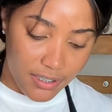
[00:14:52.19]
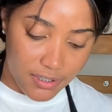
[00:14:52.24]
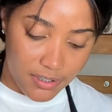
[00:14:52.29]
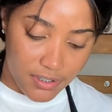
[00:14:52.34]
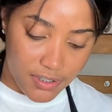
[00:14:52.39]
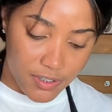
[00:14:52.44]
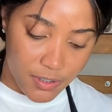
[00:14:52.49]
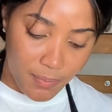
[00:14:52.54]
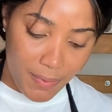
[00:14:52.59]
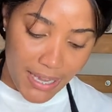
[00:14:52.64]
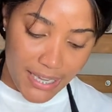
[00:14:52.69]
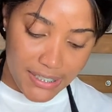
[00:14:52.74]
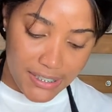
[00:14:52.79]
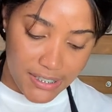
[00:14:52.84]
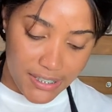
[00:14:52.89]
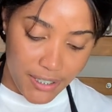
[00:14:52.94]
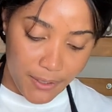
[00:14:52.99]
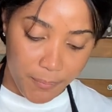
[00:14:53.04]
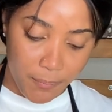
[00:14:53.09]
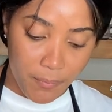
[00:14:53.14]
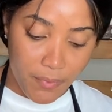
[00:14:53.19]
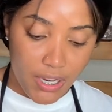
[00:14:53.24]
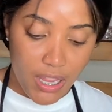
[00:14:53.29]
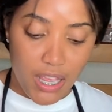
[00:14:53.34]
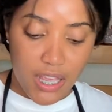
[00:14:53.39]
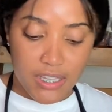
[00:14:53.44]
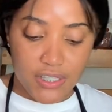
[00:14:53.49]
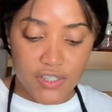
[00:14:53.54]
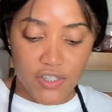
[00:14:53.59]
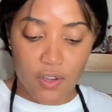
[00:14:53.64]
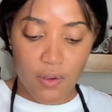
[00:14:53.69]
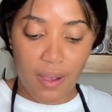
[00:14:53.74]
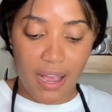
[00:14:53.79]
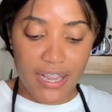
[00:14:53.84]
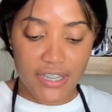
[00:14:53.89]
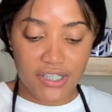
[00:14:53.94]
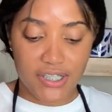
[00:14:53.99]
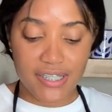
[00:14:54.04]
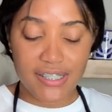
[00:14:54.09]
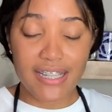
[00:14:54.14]
spicy. So
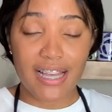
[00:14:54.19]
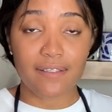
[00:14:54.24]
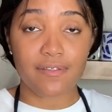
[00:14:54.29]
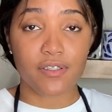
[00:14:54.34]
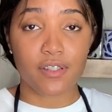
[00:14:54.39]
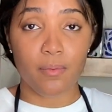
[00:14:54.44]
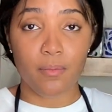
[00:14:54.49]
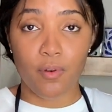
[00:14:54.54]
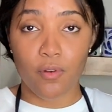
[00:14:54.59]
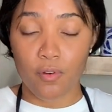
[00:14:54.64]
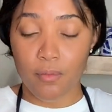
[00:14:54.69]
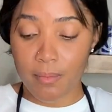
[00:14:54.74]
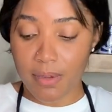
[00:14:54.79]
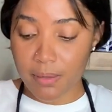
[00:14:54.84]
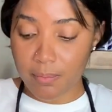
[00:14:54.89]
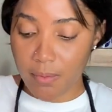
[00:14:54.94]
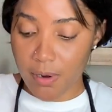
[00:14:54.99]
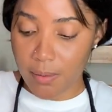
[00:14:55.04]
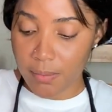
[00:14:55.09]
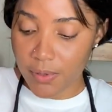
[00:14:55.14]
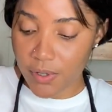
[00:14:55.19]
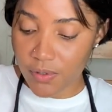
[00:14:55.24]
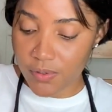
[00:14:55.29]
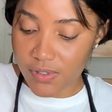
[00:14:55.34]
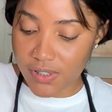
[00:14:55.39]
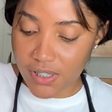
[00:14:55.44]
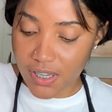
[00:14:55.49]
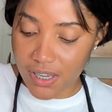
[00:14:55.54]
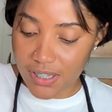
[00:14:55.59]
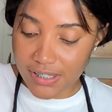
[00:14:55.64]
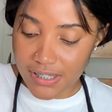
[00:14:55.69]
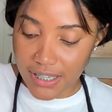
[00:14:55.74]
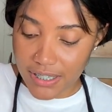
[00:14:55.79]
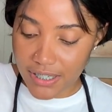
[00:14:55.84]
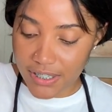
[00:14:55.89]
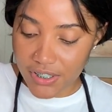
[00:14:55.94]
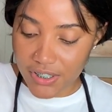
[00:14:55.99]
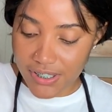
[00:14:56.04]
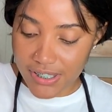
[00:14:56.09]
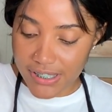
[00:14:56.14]
I just have some homemade barbecue sauce, and
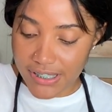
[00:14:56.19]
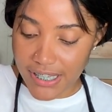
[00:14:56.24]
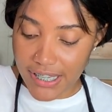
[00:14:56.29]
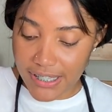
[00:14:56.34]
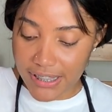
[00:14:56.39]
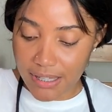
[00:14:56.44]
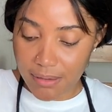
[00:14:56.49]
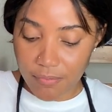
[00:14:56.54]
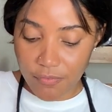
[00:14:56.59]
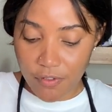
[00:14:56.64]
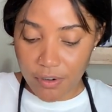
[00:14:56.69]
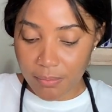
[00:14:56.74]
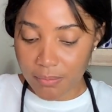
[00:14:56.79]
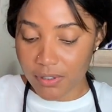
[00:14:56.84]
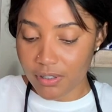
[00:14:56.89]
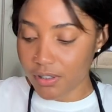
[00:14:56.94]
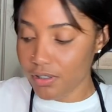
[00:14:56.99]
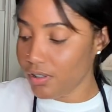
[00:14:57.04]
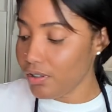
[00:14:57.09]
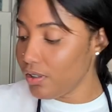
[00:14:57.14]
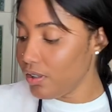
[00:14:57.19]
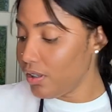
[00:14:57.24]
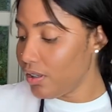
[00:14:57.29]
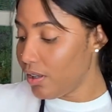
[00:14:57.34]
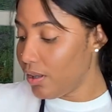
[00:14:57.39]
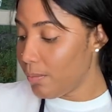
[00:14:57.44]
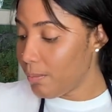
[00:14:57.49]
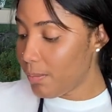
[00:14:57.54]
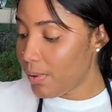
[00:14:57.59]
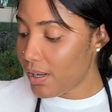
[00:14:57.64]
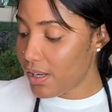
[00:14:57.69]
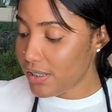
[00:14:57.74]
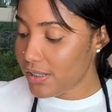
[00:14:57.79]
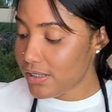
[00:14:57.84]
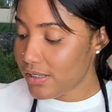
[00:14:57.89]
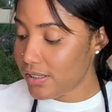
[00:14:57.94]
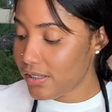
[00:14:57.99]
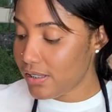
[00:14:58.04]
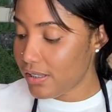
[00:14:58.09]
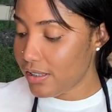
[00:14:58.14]
I just take them from the pot
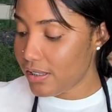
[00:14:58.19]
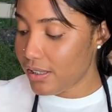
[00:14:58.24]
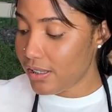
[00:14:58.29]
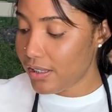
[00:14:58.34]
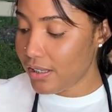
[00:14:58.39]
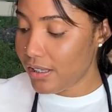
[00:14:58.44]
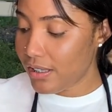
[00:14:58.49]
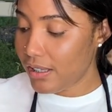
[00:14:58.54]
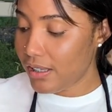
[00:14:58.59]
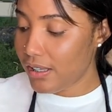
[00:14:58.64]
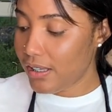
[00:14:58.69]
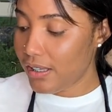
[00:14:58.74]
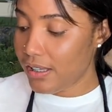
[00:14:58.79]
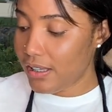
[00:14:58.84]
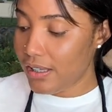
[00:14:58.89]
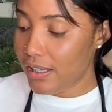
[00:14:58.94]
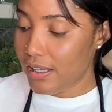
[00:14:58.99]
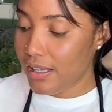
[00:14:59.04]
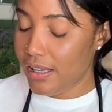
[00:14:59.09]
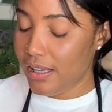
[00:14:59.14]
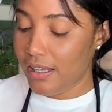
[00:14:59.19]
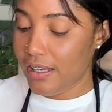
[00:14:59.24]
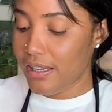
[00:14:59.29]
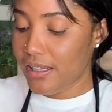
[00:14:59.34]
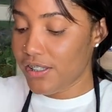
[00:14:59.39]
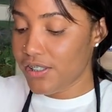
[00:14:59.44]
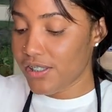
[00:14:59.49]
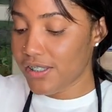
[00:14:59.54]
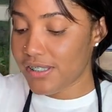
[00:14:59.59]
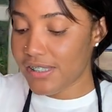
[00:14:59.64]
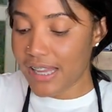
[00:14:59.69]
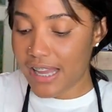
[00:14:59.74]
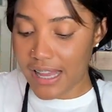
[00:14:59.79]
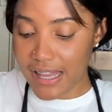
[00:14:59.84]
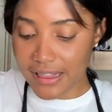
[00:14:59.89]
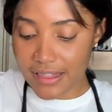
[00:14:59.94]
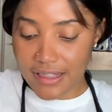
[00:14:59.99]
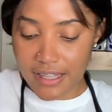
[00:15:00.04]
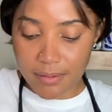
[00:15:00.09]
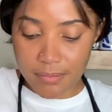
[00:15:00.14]
and I just
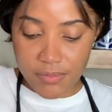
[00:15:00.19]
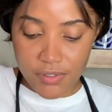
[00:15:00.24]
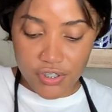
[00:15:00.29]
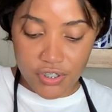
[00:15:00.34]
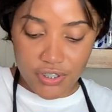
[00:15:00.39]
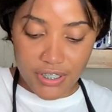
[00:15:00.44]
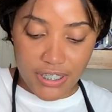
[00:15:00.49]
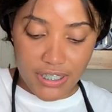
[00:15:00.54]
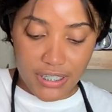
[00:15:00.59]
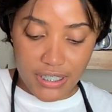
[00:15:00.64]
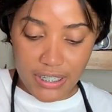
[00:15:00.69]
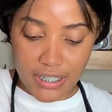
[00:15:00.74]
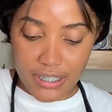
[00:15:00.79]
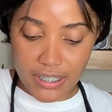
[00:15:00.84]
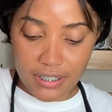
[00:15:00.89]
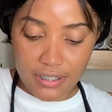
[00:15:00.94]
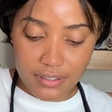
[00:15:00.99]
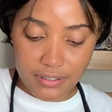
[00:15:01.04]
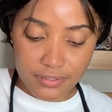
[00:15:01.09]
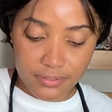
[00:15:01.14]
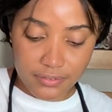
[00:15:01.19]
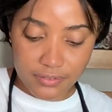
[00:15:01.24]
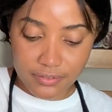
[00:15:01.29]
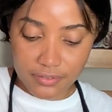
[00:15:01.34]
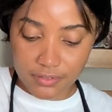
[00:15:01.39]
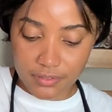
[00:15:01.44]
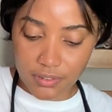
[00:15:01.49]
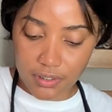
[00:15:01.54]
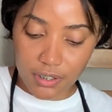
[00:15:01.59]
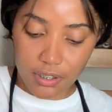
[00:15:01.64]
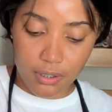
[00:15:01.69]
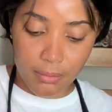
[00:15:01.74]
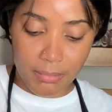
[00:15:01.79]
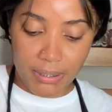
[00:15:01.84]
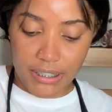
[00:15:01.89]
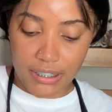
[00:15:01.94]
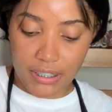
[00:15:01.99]
add them straight in. Oh my